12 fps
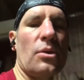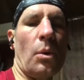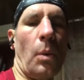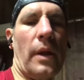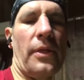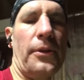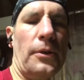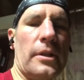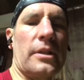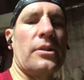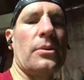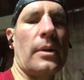to
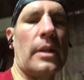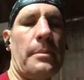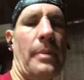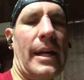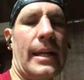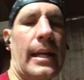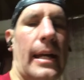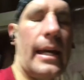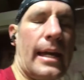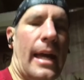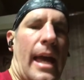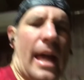132 on the bike.
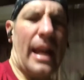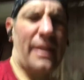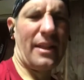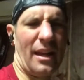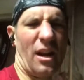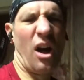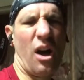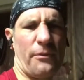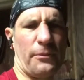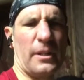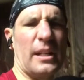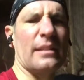And I thought,
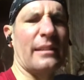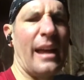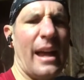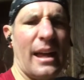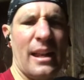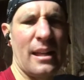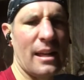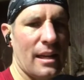forget that.